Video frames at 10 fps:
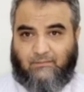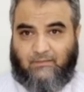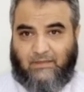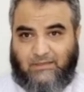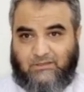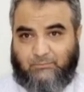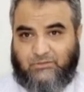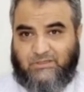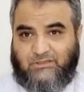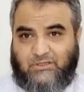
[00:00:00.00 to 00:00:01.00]
like the
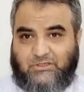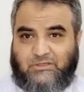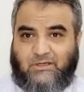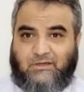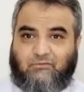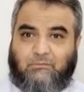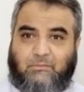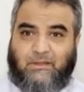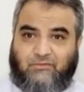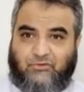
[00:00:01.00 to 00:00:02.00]
presentation and it will be
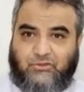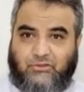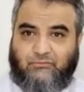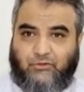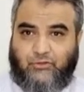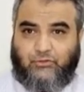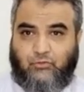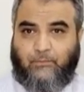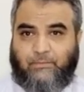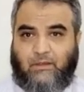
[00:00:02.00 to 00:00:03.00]
beneficial for
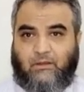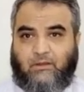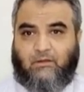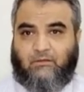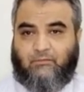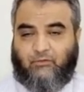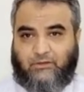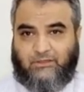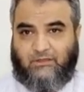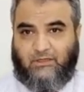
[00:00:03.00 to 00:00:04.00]
you for
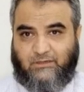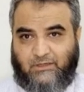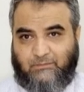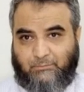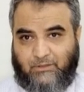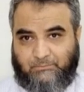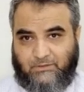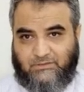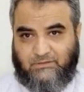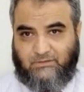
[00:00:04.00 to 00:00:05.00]
the learning
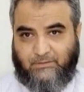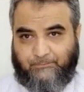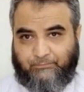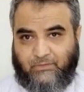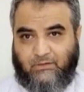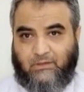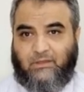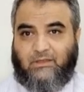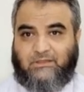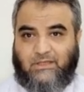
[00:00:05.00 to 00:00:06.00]
purpose.
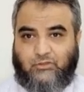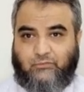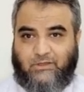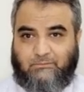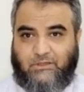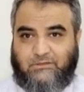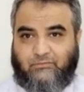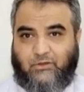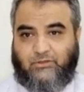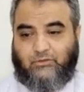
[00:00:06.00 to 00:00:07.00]
Thank you very much
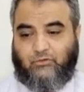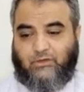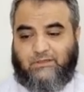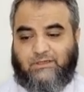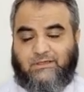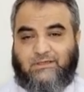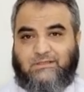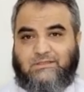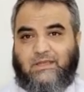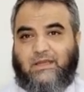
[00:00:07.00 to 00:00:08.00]
for your
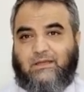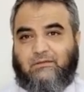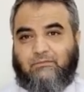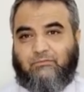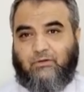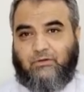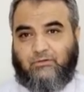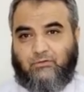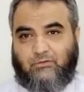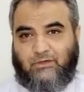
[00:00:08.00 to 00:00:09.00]
attendance and for your